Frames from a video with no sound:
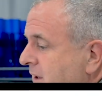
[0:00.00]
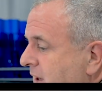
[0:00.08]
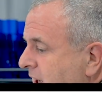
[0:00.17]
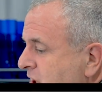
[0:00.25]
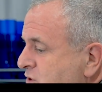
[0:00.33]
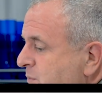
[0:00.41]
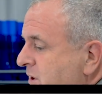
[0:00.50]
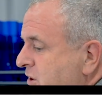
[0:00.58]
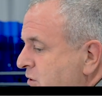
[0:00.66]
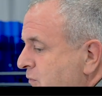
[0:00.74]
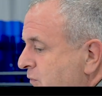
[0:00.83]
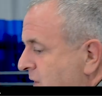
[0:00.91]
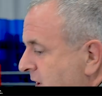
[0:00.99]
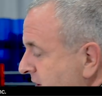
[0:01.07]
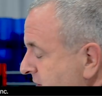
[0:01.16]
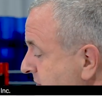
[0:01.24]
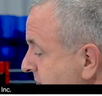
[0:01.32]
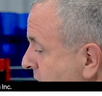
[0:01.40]
HPQ
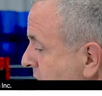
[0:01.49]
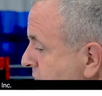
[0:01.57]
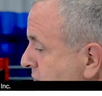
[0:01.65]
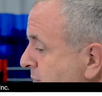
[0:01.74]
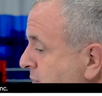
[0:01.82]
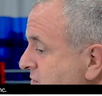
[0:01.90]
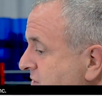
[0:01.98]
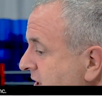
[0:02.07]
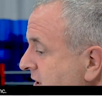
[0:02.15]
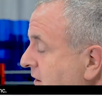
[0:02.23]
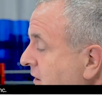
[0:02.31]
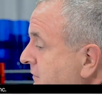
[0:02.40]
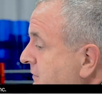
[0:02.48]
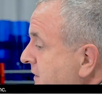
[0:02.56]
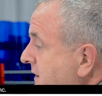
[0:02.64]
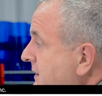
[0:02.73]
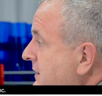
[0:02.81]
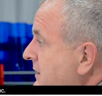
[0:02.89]
finances 100% of
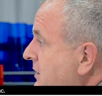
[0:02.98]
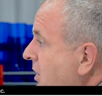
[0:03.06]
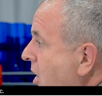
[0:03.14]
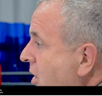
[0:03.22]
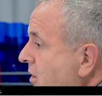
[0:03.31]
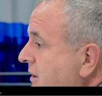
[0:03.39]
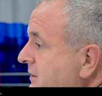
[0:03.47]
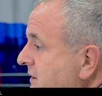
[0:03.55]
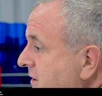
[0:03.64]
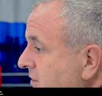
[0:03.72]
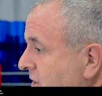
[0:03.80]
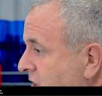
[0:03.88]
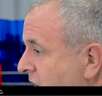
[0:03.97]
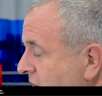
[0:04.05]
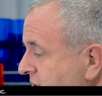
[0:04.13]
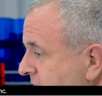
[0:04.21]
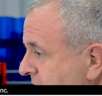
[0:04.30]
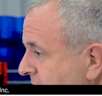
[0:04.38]
the R&D, the
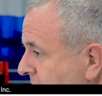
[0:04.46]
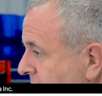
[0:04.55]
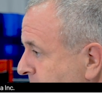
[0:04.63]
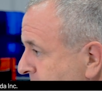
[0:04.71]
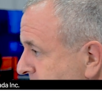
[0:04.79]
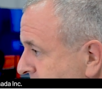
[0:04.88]
cost of developing the